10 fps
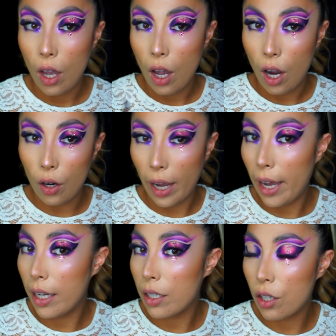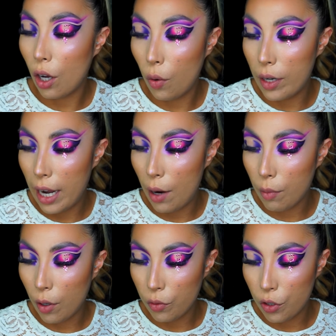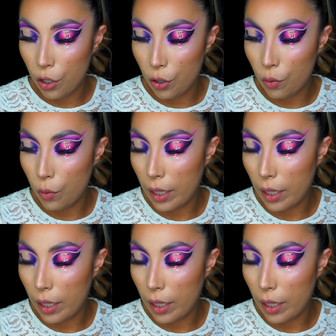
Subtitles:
Okay, so now I'm going to